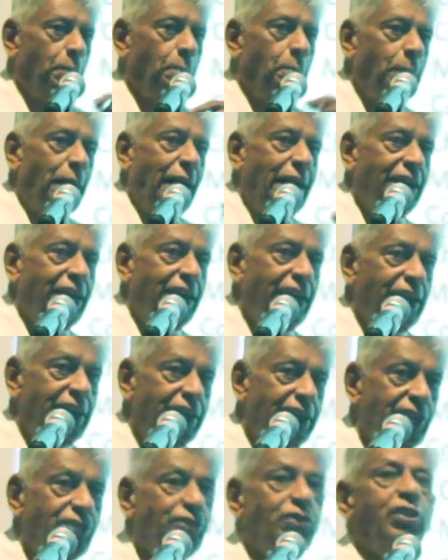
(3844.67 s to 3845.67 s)

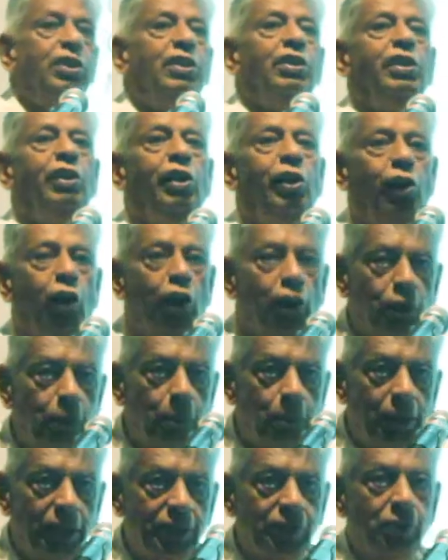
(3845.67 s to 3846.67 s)
mandate is not
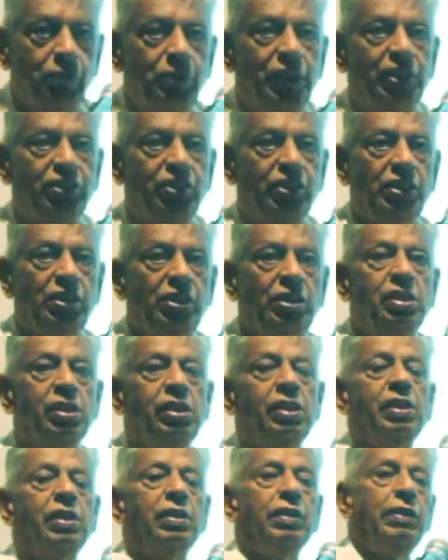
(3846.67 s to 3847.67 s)
preservation,
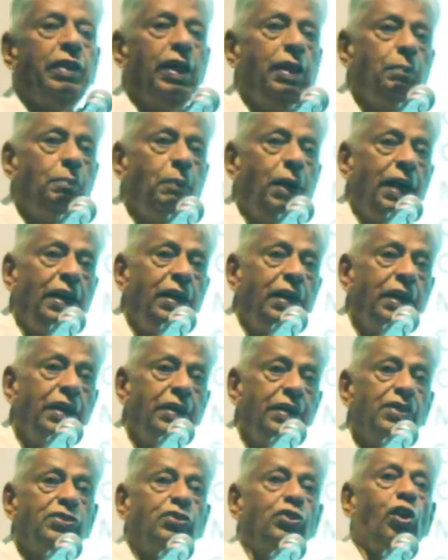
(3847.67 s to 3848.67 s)
their
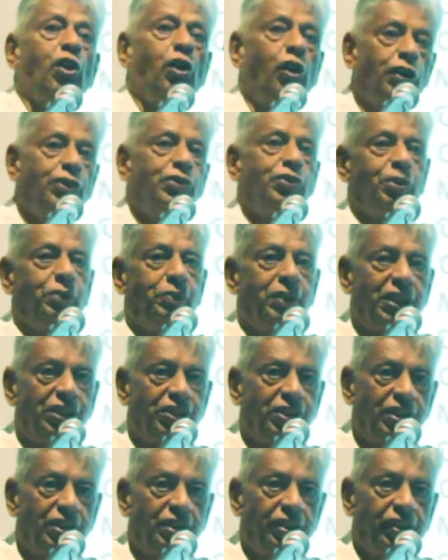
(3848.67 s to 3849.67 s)
mandate is
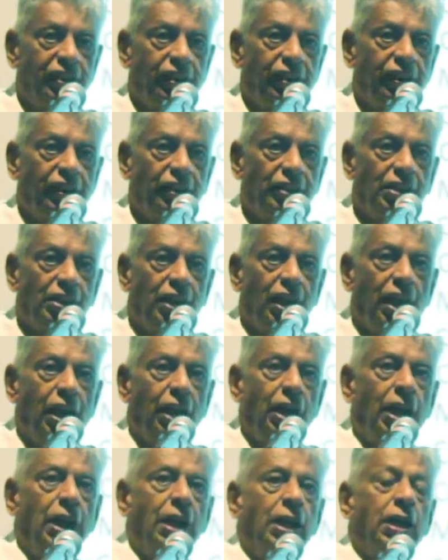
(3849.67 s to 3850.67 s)
conservation.
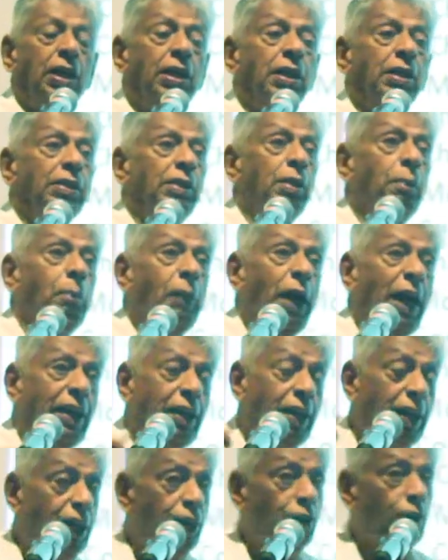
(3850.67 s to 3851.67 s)
The
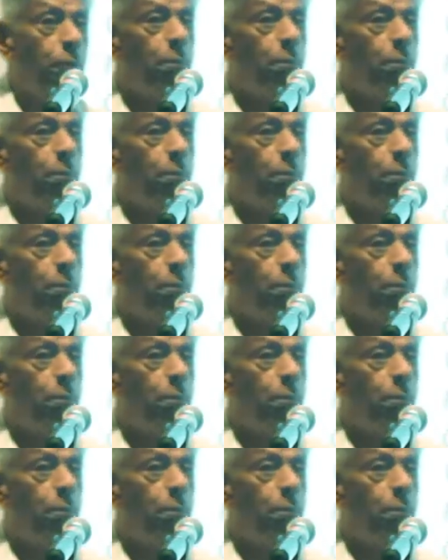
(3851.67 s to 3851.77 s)
mandate